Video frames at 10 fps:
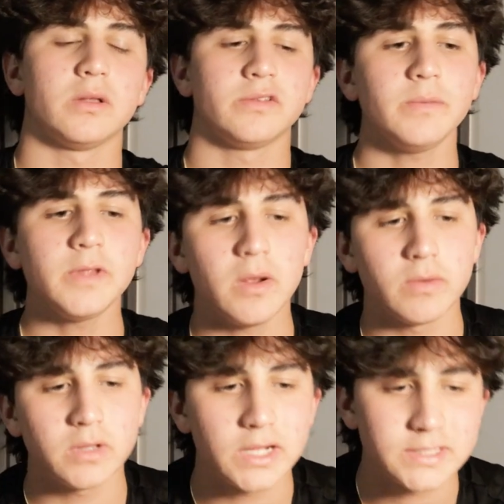something I
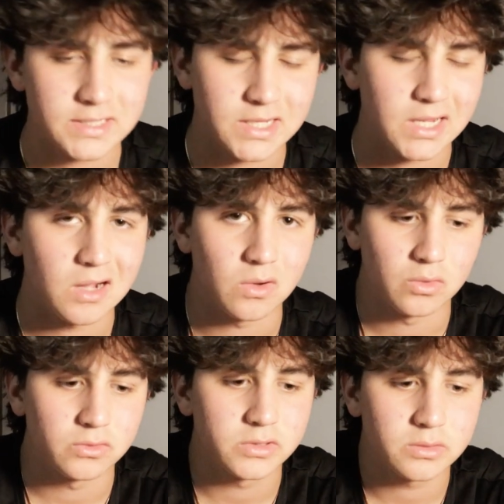realized as I got
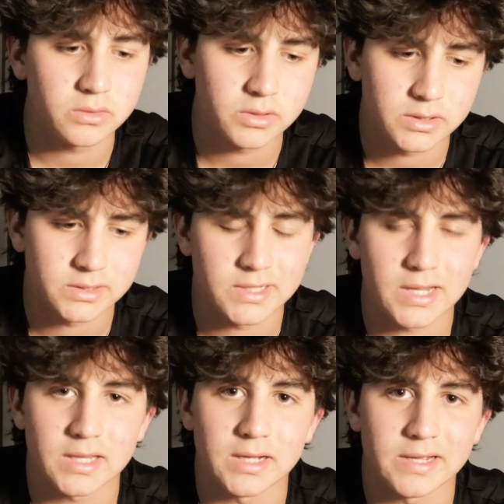older is
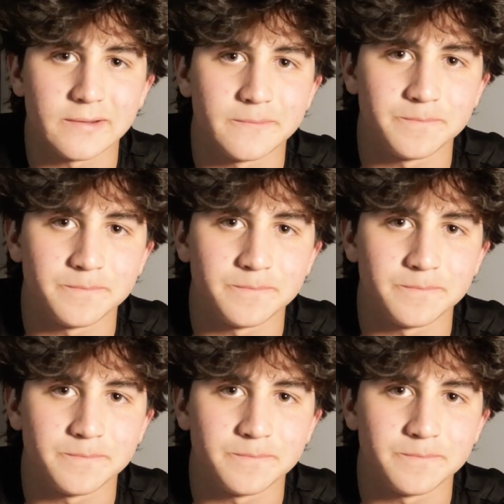that, like,